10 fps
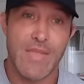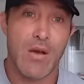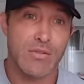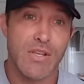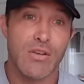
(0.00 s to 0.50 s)

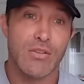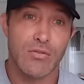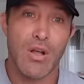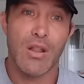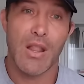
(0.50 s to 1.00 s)
That will tell
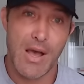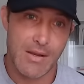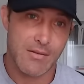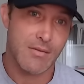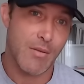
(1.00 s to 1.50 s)
you a
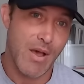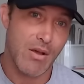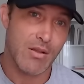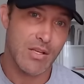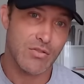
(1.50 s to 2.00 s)
lot
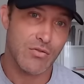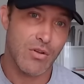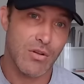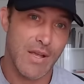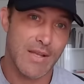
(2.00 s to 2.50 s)
about
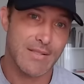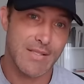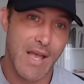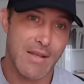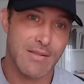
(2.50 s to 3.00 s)
cholesterol and
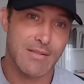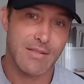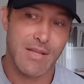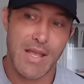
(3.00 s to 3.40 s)
statins,